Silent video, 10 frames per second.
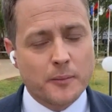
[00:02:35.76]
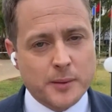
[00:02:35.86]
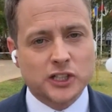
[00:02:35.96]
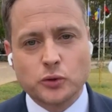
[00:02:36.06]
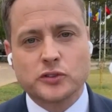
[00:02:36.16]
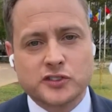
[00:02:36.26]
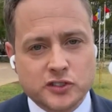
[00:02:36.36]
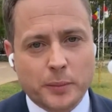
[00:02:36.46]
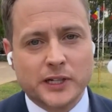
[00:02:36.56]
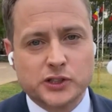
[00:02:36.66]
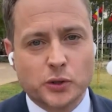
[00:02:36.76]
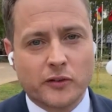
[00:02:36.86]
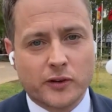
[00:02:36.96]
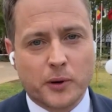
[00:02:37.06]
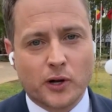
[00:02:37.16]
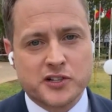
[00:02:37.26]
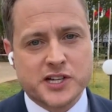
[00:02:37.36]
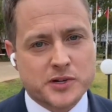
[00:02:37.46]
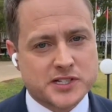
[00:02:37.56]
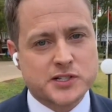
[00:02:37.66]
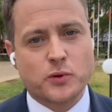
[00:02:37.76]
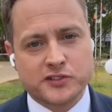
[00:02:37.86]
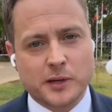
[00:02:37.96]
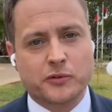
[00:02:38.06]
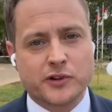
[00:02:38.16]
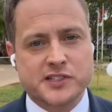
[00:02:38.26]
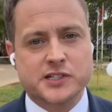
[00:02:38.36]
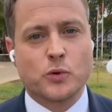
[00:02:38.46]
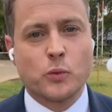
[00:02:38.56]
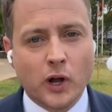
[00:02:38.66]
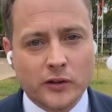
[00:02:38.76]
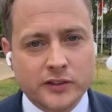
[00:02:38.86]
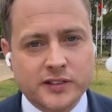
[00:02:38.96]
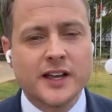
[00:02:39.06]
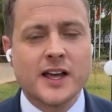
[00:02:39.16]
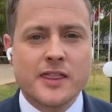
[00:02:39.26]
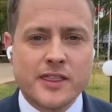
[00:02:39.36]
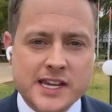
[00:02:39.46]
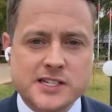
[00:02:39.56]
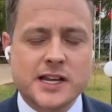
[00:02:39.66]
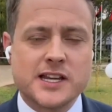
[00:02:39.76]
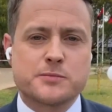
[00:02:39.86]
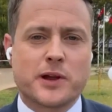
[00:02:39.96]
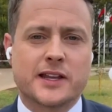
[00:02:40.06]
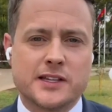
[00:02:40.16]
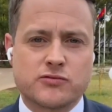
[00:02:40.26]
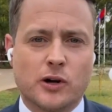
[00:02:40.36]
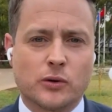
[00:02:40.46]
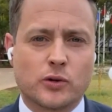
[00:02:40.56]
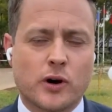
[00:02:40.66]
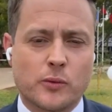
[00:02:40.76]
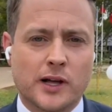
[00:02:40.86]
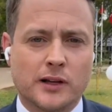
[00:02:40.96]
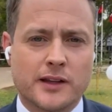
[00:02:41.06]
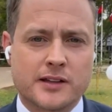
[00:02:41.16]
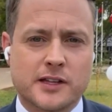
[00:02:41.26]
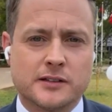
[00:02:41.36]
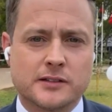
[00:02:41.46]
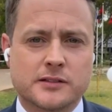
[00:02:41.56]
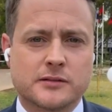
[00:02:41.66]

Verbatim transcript: pretty much stopping short of an apology, which is what some critics will want. He's playing his role quite well in that sense.